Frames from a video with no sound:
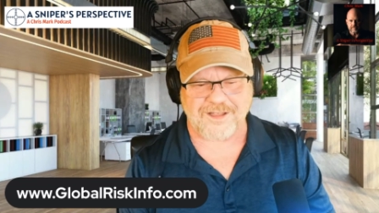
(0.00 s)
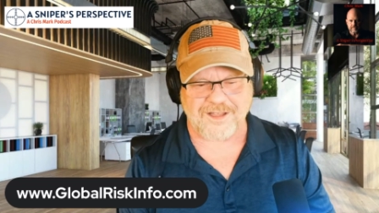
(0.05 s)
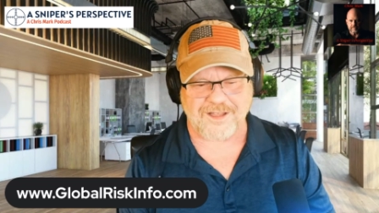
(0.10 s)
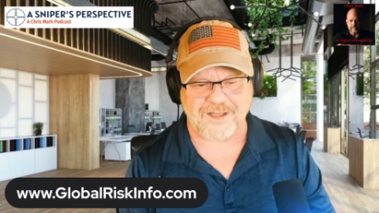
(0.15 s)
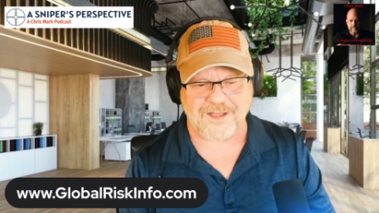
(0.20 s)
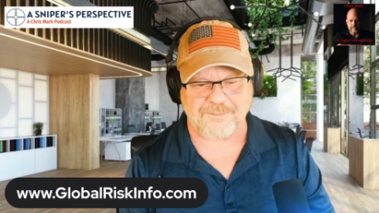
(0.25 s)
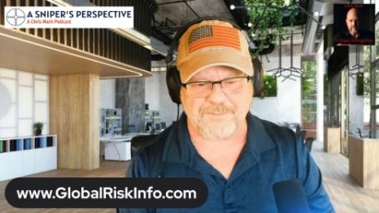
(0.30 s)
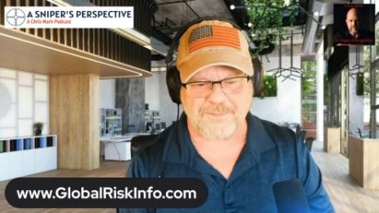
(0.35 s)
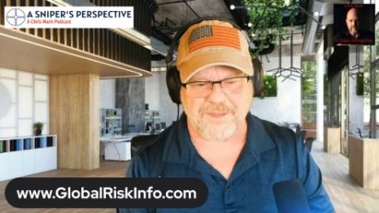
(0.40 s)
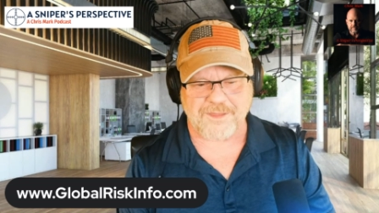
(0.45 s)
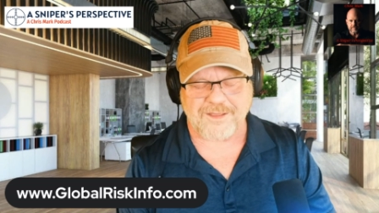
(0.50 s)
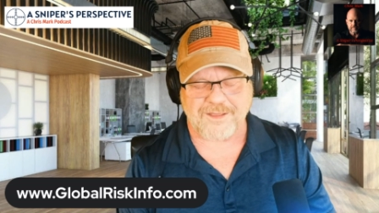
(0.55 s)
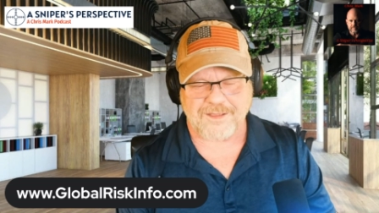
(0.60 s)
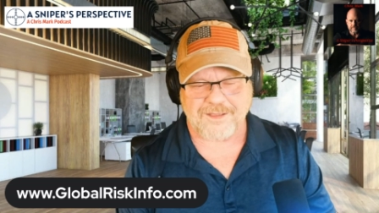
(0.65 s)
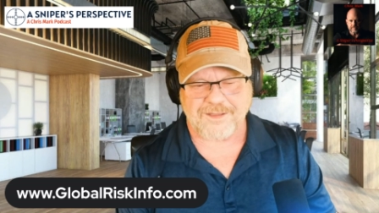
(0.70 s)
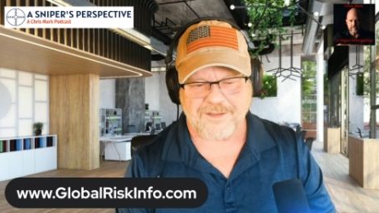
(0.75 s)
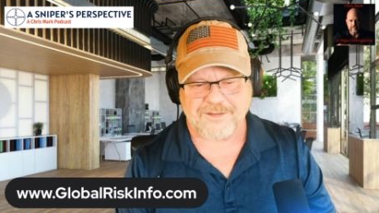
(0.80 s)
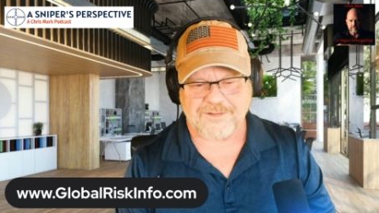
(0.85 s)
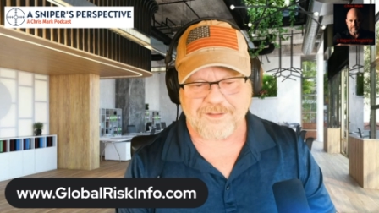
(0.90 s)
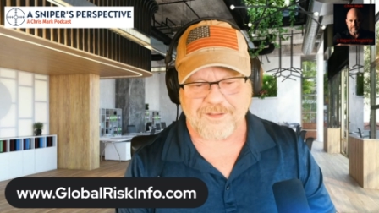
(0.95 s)
Um,
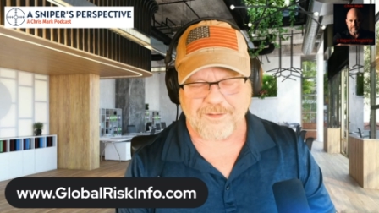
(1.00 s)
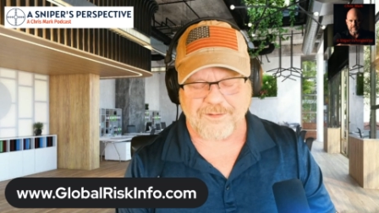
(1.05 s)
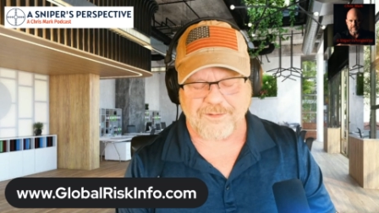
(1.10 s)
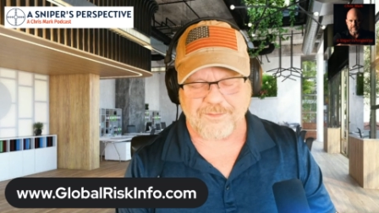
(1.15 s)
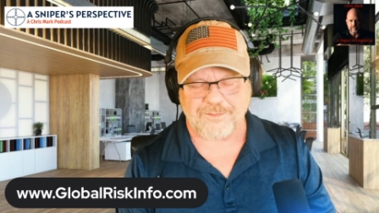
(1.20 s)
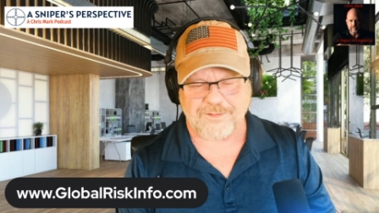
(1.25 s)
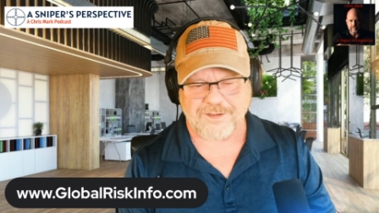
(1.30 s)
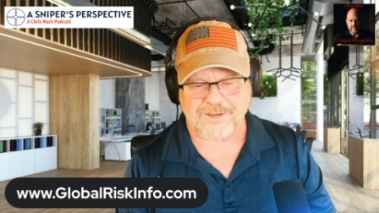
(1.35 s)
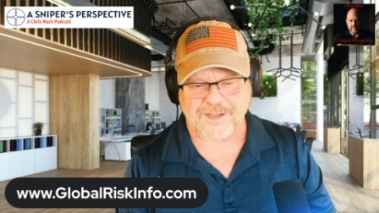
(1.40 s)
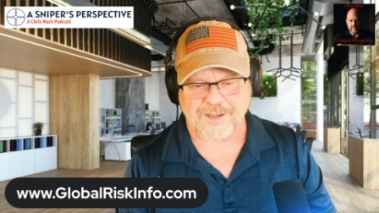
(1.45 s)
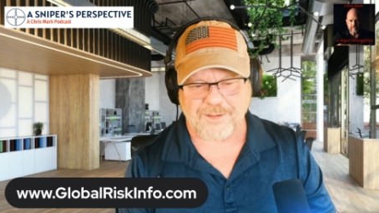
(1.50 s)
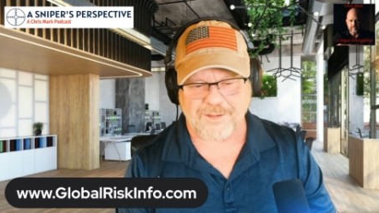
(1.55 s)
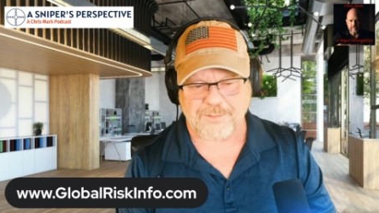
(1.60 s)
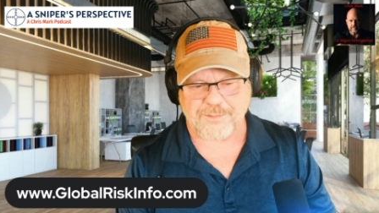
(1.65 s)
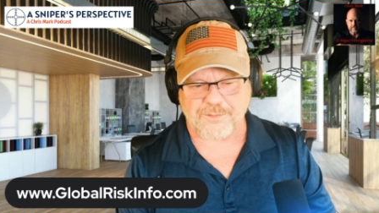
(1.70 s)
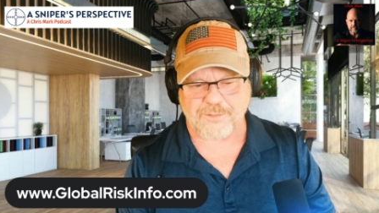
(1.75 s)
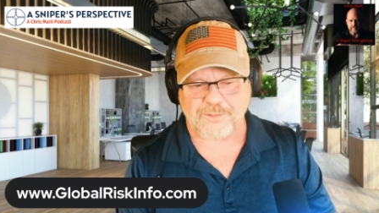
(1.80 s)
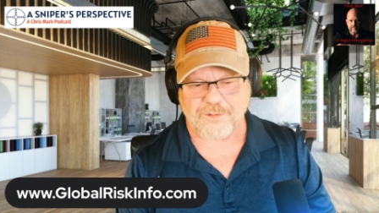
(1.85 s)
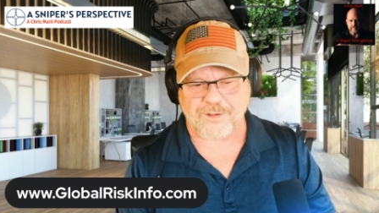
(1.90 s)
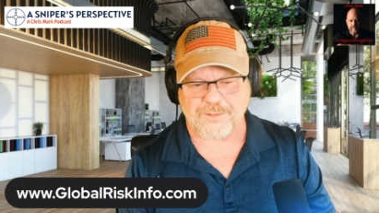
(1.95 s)
so a couple of
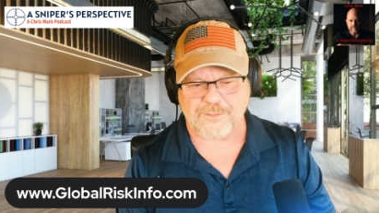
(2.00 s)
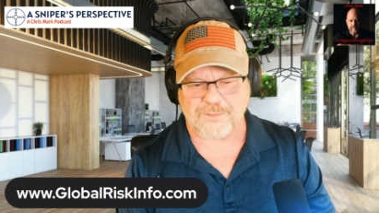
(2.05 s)
the Royal